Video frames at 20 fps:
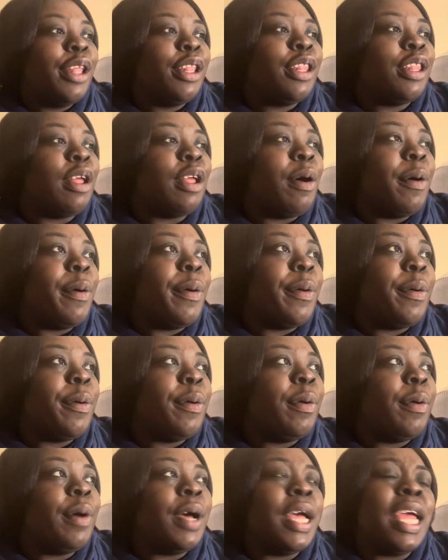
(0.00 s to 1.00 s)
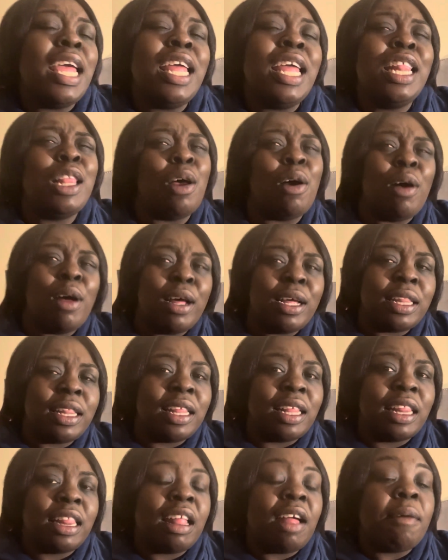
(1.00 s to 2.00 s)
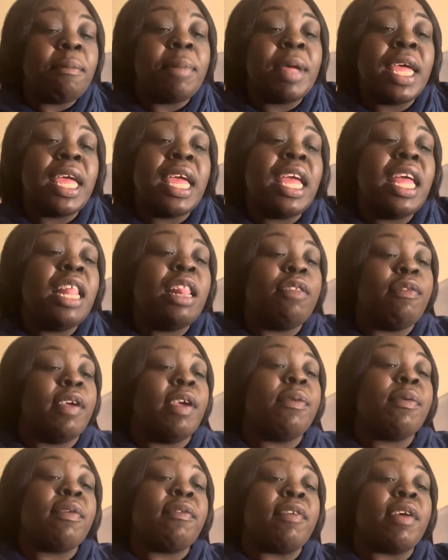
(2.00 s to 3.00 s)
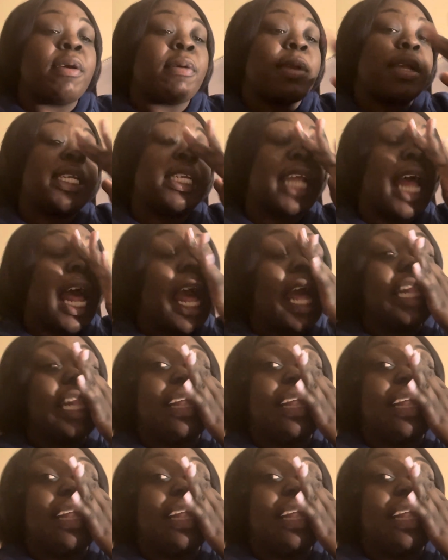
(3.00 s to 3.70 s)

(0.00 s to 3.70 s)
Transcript: So he talks and stuff, but he's very, very shy.